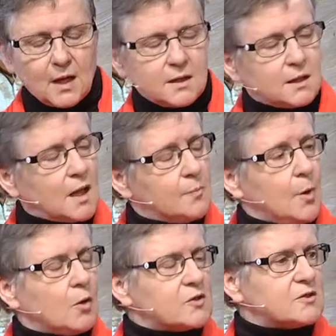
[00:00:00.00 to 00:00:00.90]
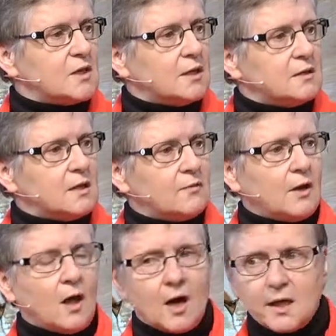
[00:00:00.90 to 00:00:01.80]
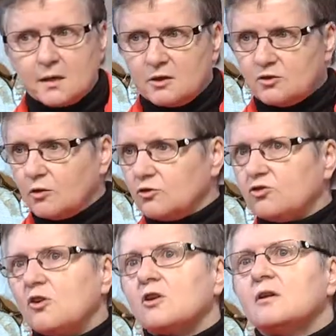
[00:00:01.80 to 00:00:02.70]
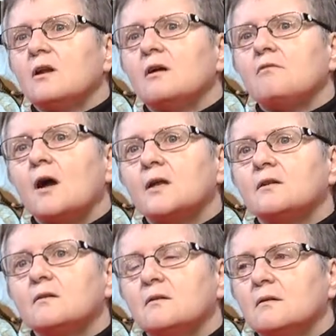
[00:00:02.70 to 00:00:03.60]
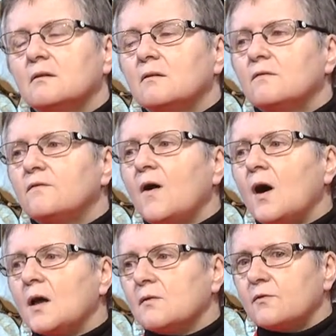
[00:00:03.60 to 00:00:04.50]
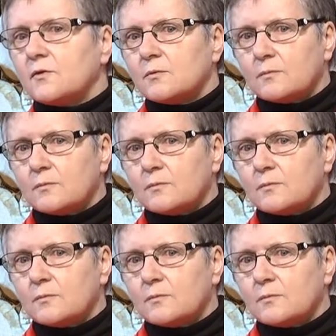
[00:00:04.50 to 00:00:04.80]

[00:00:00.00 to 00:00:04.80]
And in that box, I never lie, I don't shirk it, I write five.